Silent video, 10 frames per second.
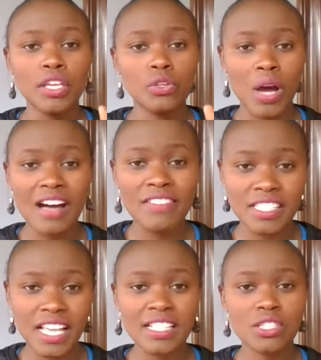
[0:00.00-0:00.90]
You have a
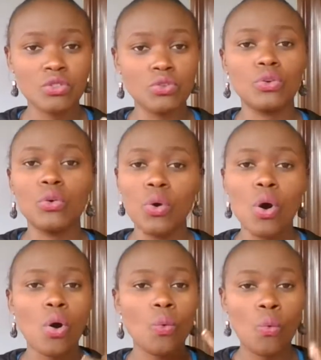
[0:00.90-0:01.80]
chance to know
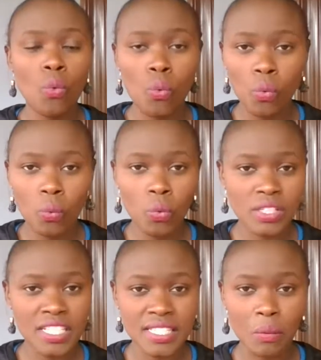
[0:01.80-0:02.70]

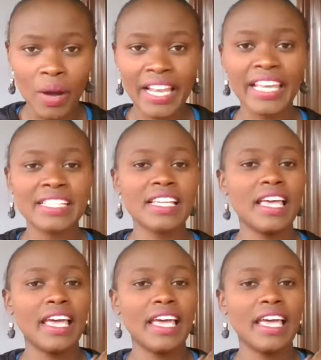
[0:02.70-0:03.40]
what is a wallet,